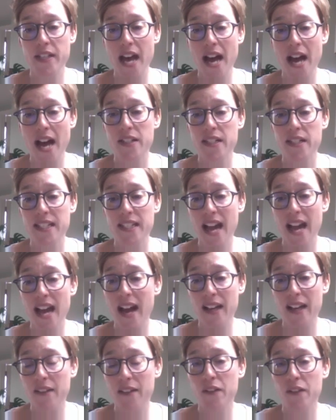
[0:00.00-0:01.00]
And yeah,
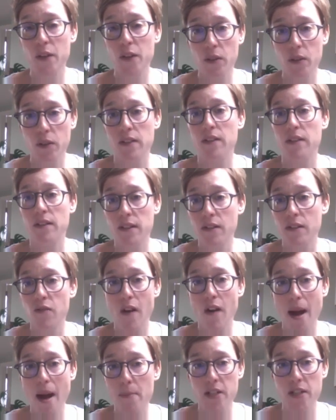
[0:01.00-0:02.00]
if you can
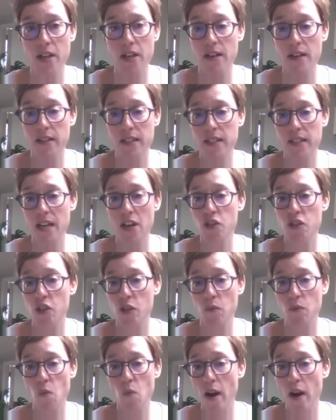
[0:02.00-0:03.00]
grab a journalist's
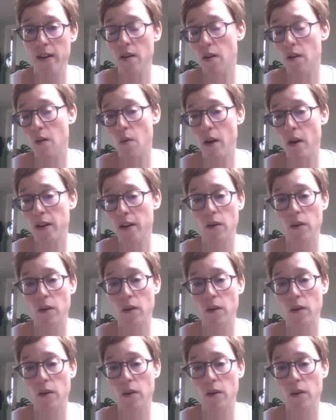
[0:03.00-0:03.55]
attention, why not